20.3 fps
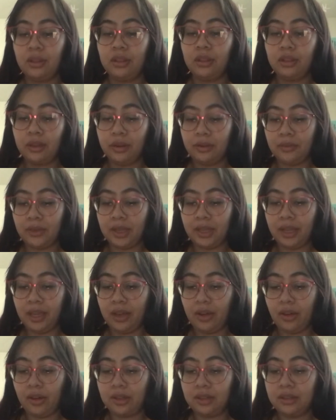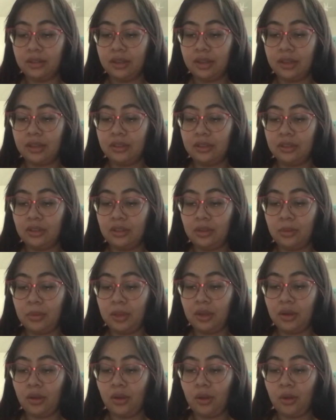Lurvy, he called. There is to
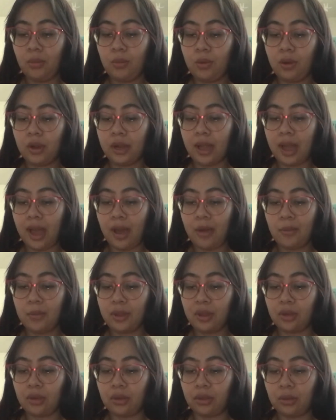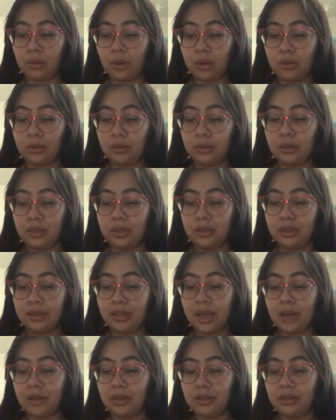be no more cow manure thrown
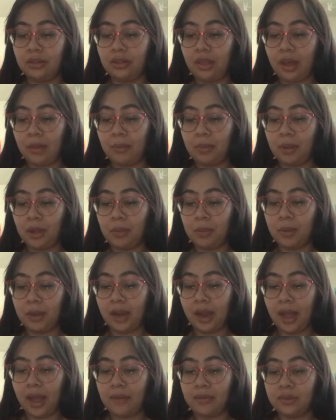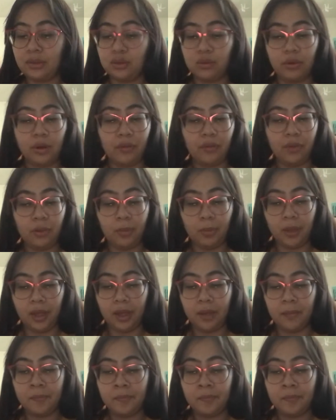down into that pig pen. I have a terrific pig.